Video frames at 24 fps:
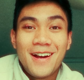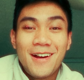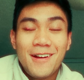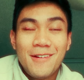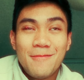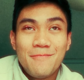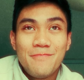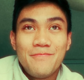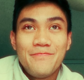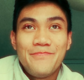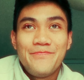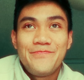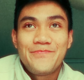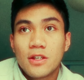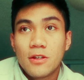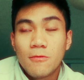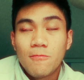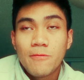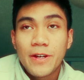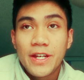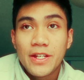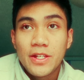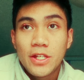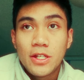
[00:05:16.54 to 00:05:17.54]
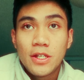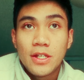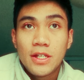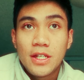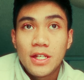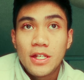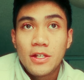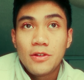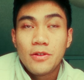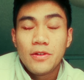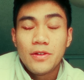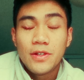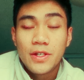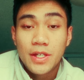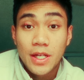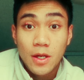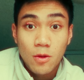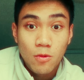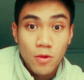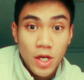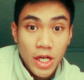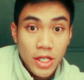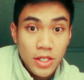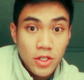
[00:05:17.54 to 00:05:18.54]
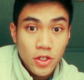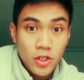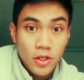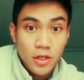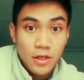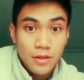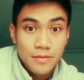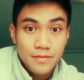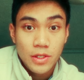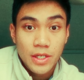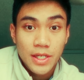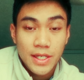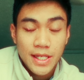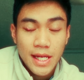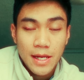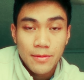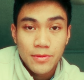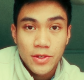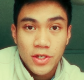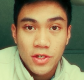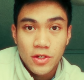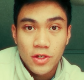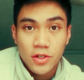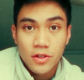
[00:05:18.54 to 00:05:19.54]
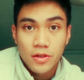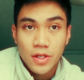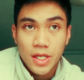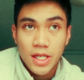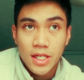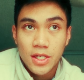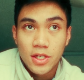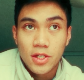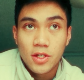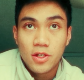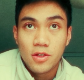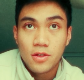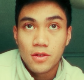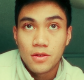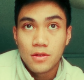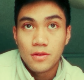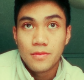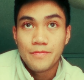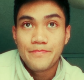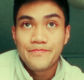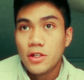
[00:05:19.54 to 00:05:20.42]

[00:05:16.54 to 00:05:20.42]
A good way to use a wide shot or an establishing shot is to